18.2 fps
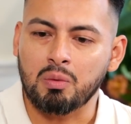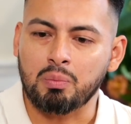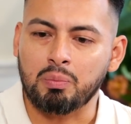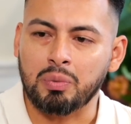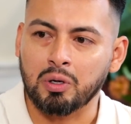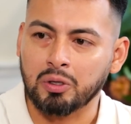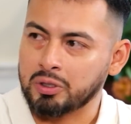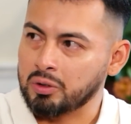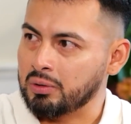
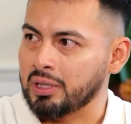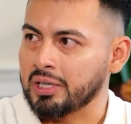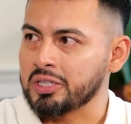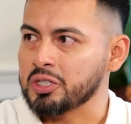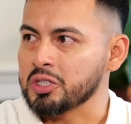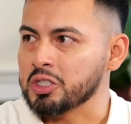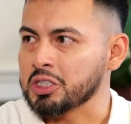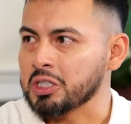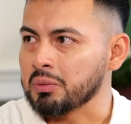build a
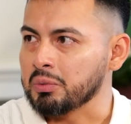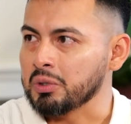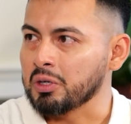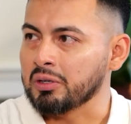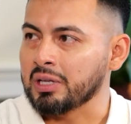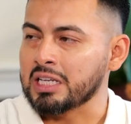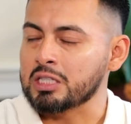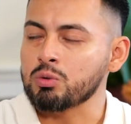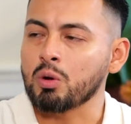relationship.
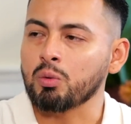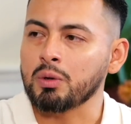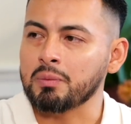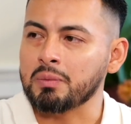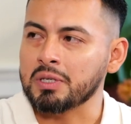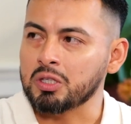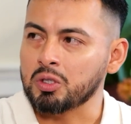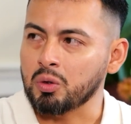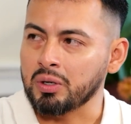That's what
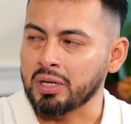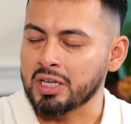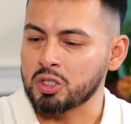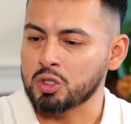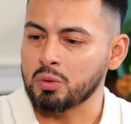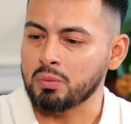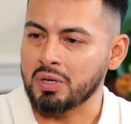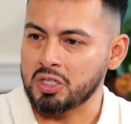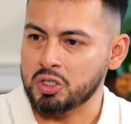we've been doing.
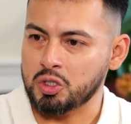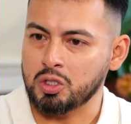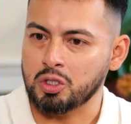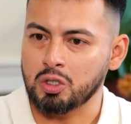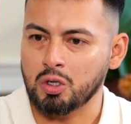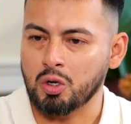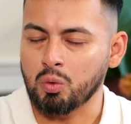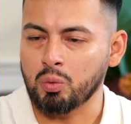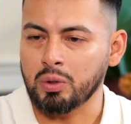As you mentioned,
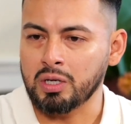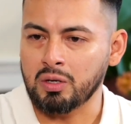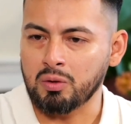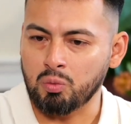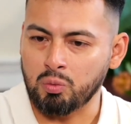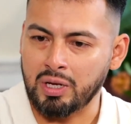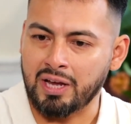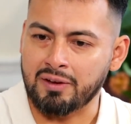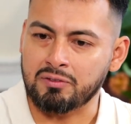
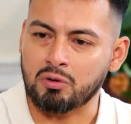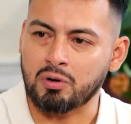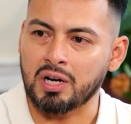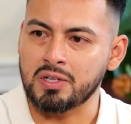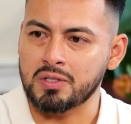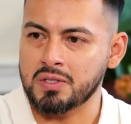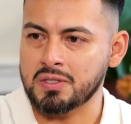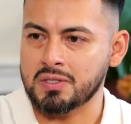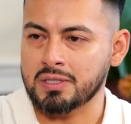we have
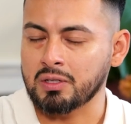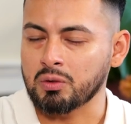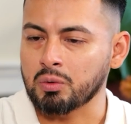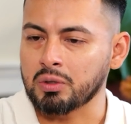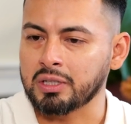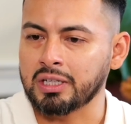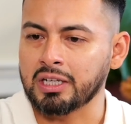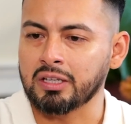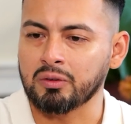crises that
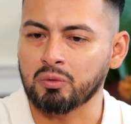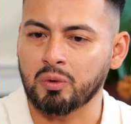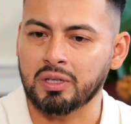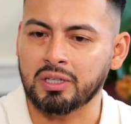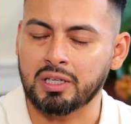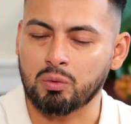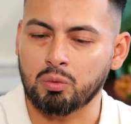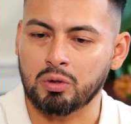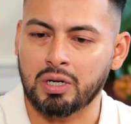we're dealing
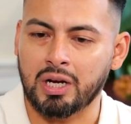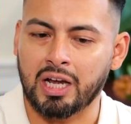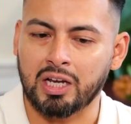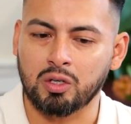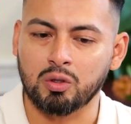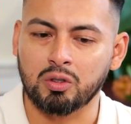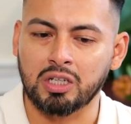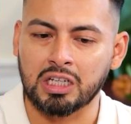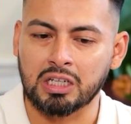with, and we're not
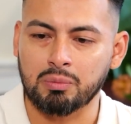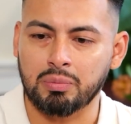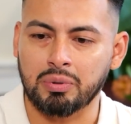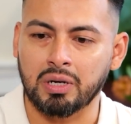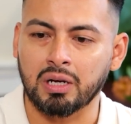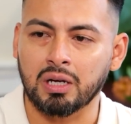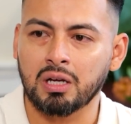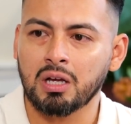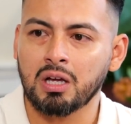unique,
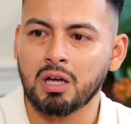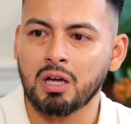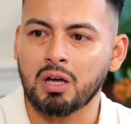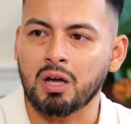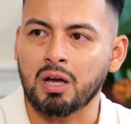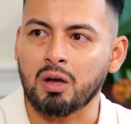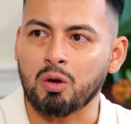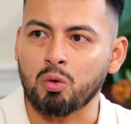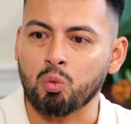but
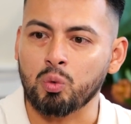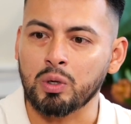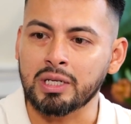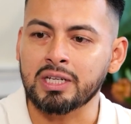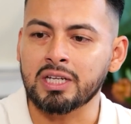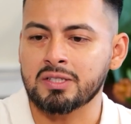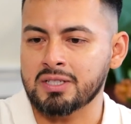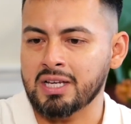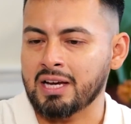we
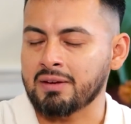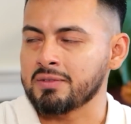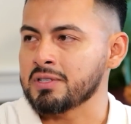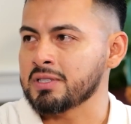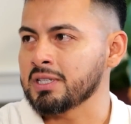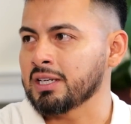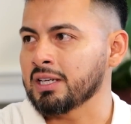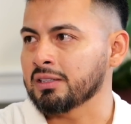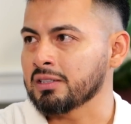need to have a
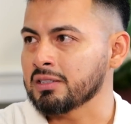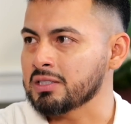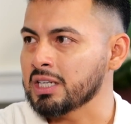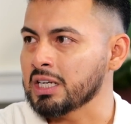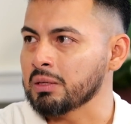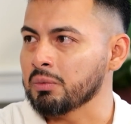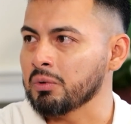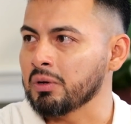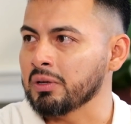seat at the
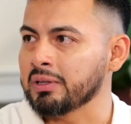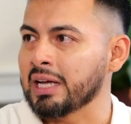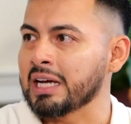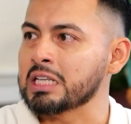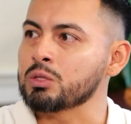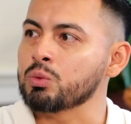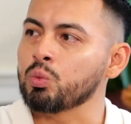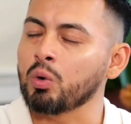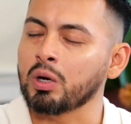table, and
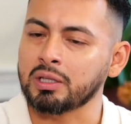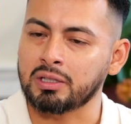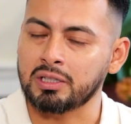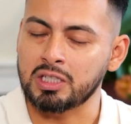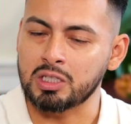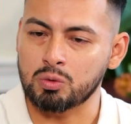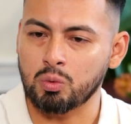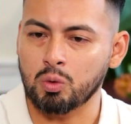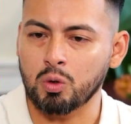that's what
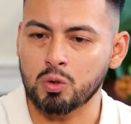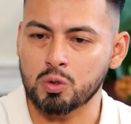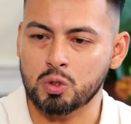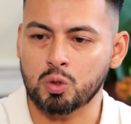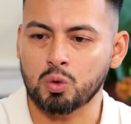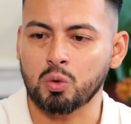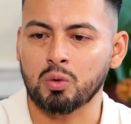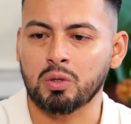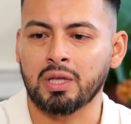these roles
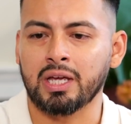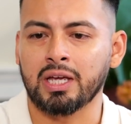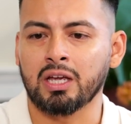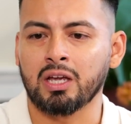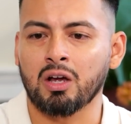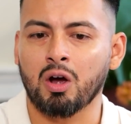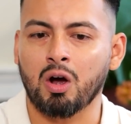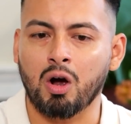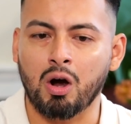do.
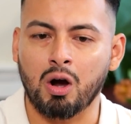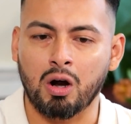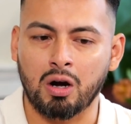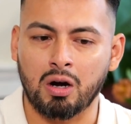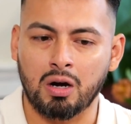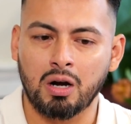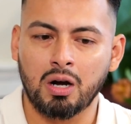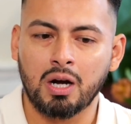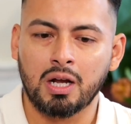They
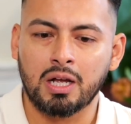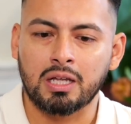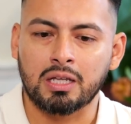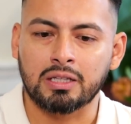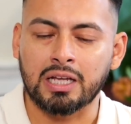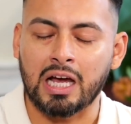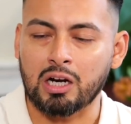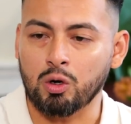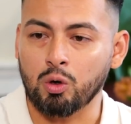are
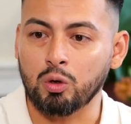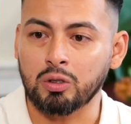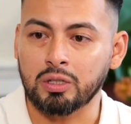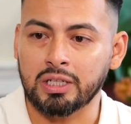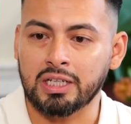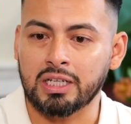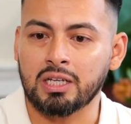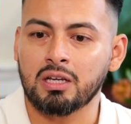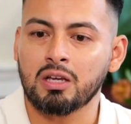not
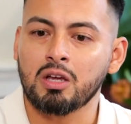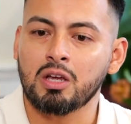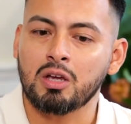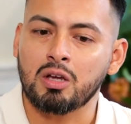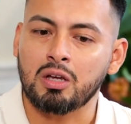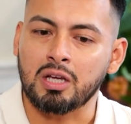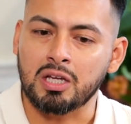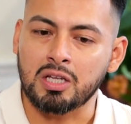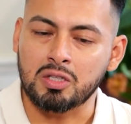only
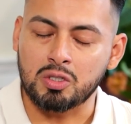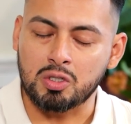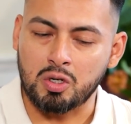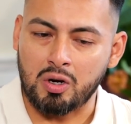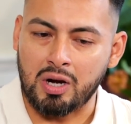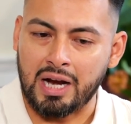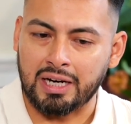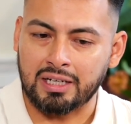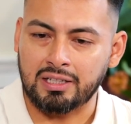
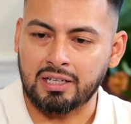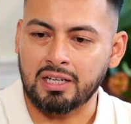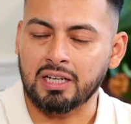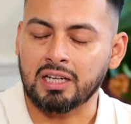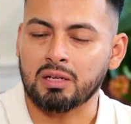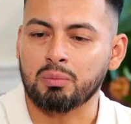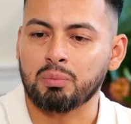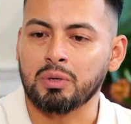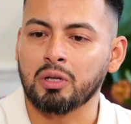
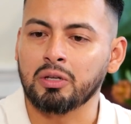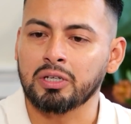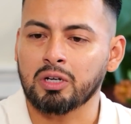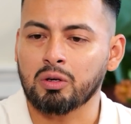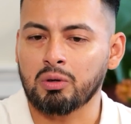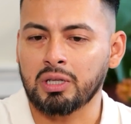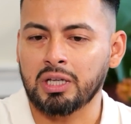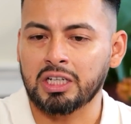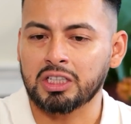interacting and building
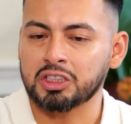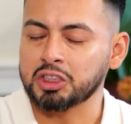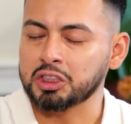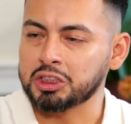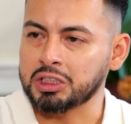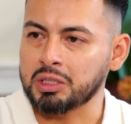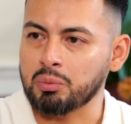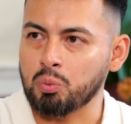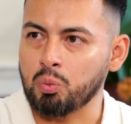a
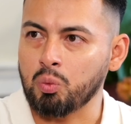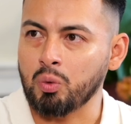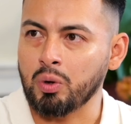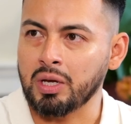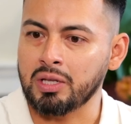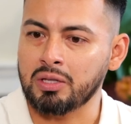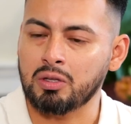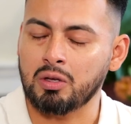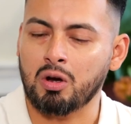relationship
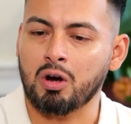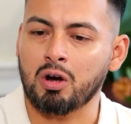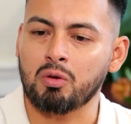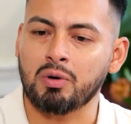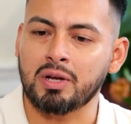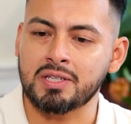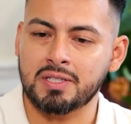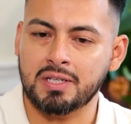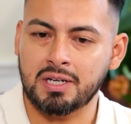with our
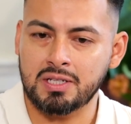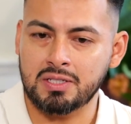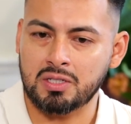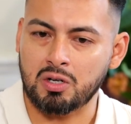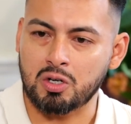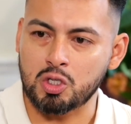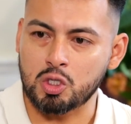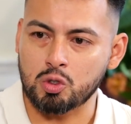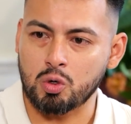residents
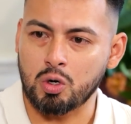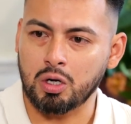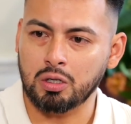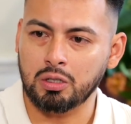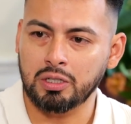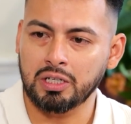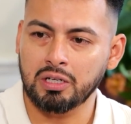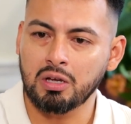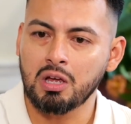that are
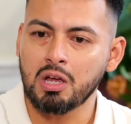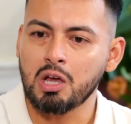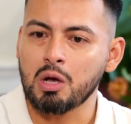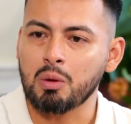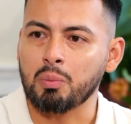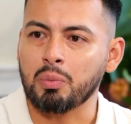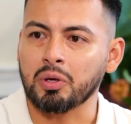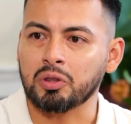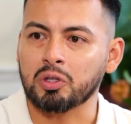struggling,
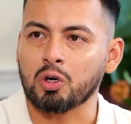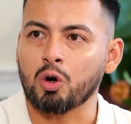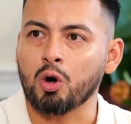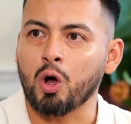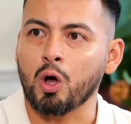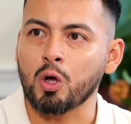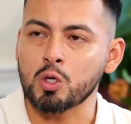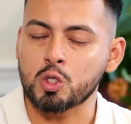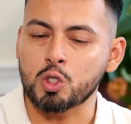but they're
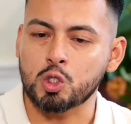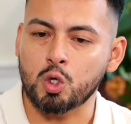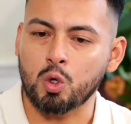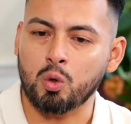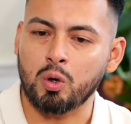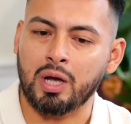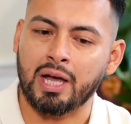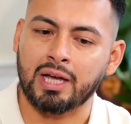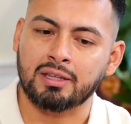
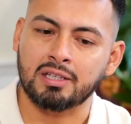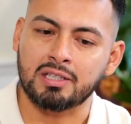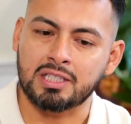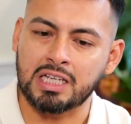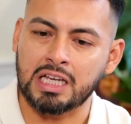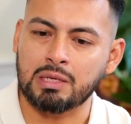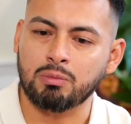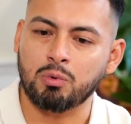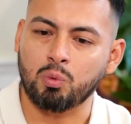also at the
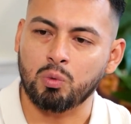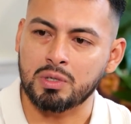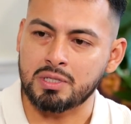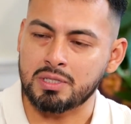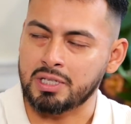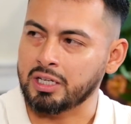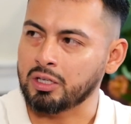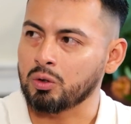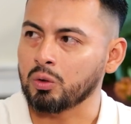table with
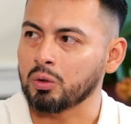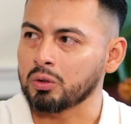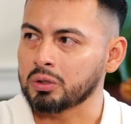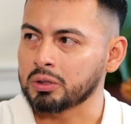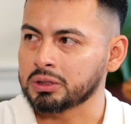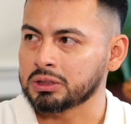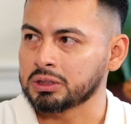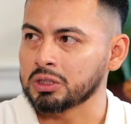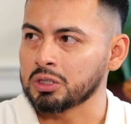
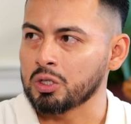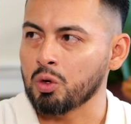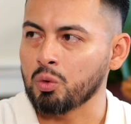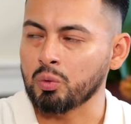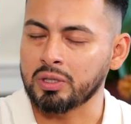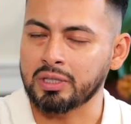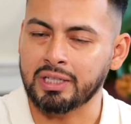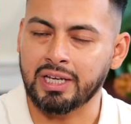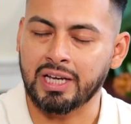stakeholders,
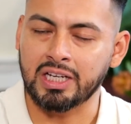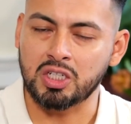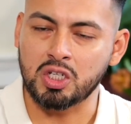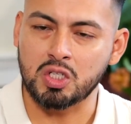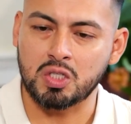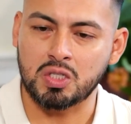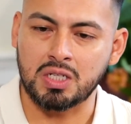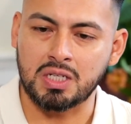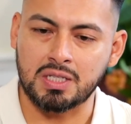with the
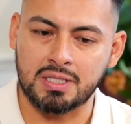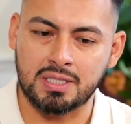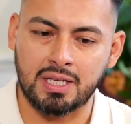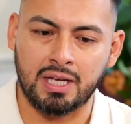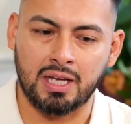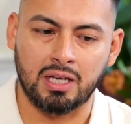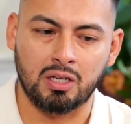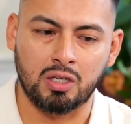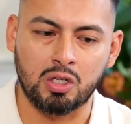agencies
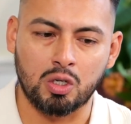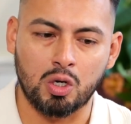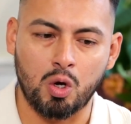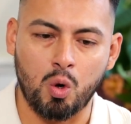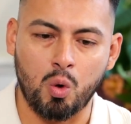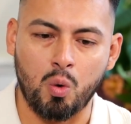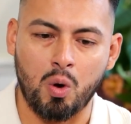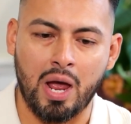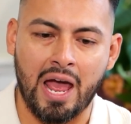that,
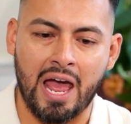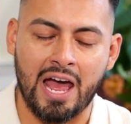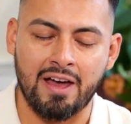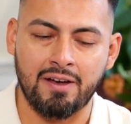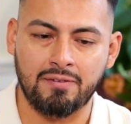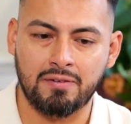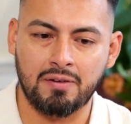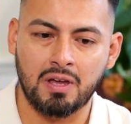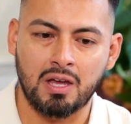
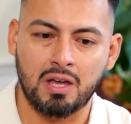have